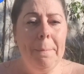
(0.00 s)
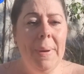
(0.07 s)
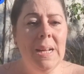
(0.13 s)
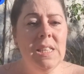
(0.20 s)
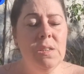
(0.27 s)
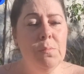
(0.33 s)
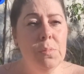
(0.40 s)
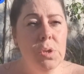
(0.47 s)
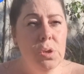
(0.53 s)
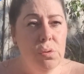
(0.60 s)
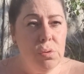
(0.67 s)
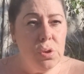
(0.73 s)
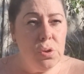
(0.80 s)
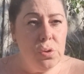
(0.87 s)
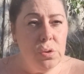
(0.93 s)
Madame
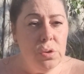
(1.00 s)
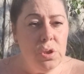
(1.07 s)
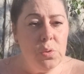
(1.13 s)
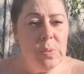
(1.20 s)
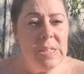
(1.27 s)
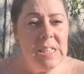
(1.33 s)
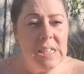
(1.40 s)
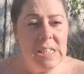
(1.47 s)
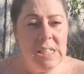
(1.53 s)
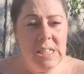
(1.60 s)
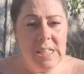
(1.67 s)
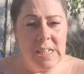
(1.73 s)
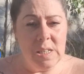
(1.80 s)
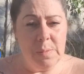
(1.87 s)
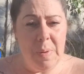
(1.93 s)
Tussauds was
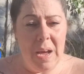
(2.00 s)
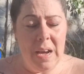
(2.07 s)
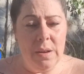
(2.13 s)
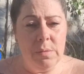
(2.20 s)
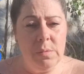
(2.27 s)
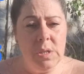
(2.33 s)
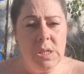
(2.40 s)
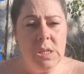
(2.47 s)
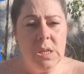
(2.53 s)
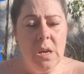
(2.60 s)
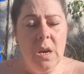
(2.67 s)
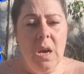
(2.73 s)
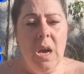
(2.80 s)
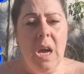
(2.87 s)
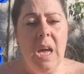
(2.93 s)
£66.
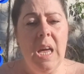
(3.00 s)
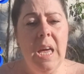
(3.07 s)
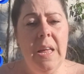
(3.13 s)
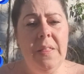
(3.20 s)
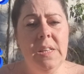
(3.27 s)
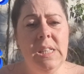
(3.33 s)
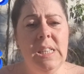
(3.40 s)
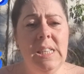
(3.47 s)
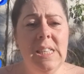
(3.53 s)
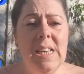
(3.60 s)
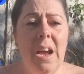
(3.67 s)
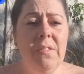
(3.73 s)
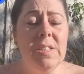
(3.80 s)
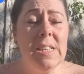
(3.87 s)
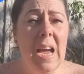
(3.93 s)
The Tea
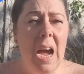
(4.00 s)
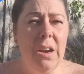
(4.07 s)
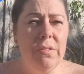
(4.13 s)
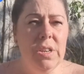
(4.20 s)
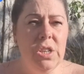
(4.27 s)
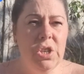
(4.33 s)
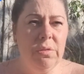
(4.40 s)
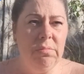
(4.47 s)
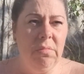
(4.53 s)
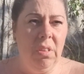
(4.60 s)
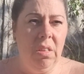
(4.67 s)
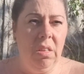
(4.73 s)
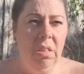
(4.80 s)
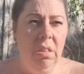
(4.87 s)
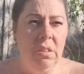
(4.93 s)
Terrace carriage,
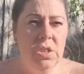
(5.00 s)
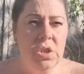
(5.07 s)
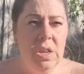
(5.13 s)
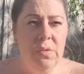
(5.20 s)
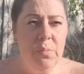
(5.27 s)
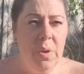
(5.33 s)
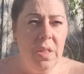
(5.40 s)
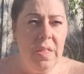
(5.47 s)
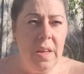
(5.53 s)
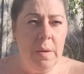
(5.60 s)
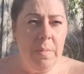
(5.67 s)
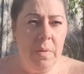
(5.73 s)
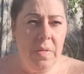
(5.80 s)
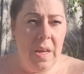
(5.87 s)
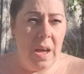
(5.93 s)
don't even want to
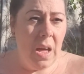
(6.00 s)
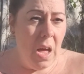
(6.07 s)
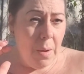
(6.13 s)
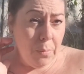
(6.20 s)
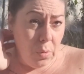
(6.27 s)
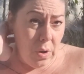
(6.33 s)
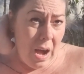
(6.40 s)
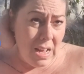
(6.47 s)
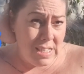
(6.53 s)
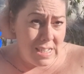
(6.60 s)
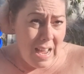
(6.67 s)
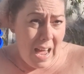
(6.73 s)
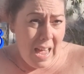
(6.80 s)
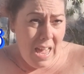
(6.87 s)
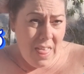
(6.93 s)
think about that, but had
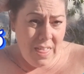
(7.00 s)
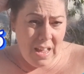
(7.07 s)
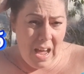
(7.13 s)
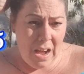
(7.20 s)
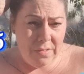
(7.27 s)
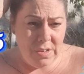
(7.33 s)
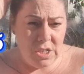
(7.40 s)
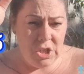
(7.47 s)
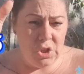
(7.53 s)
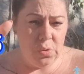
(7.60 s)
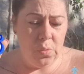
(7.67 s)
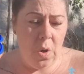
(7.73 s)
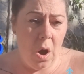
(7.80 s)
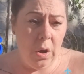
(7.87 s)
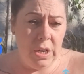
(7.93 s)
to hire the carriage
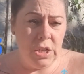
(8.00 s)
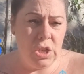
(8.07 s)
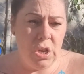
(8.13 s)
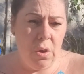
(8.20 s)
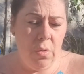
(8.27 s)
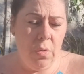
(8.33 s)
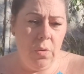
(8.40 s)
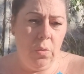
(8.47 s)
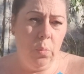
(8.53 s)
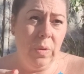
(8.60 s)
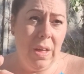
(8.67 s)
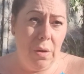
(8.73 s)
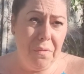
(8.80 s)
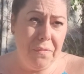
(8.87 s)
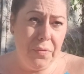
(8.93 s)
on its own
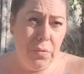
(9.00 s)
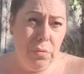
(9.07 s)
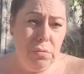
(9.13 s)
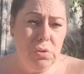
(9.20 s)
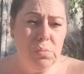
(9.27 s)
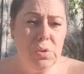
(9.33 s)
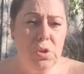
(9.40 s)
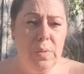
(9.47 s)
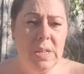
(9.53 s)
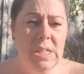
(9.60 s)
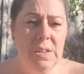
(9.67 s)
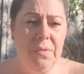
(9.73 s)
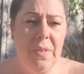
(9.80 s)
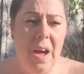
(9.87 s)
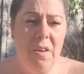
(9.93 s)
without food, was
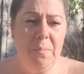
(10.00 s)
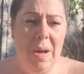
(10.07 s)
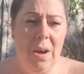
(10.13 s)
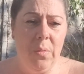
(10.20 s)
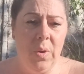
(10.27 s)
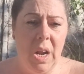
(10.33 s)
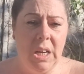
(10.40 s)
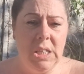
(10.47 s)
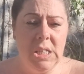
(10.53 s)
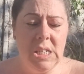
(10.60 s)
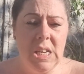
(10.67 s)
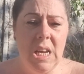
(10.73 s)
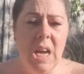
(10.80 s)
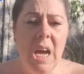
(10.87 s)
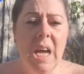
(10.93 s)

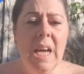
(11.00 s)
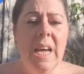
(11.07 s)
£25.90.